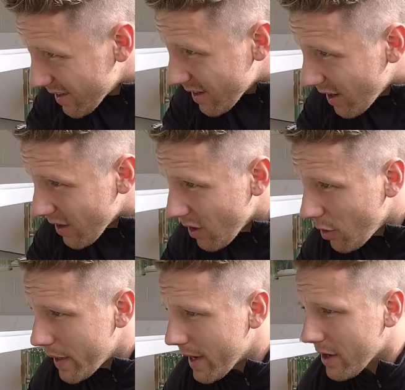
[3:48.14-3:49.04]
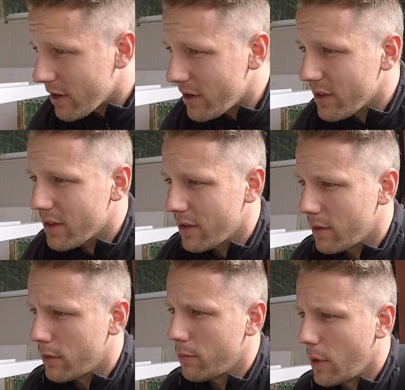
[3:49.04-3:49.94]
got it all back on,
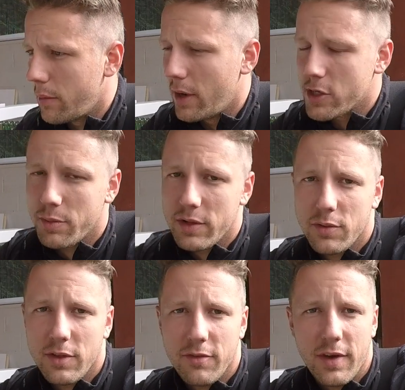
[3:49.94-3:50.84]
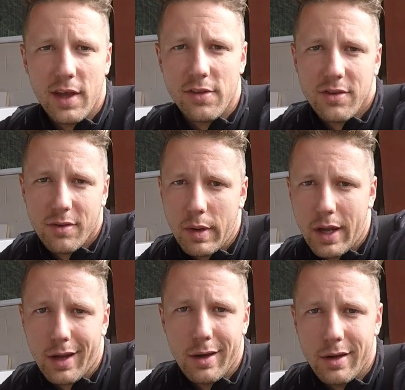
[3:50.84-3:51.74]
and my measurements with the fence are
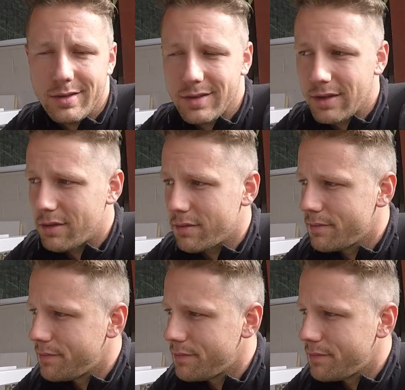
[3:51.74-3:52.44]
bang on, so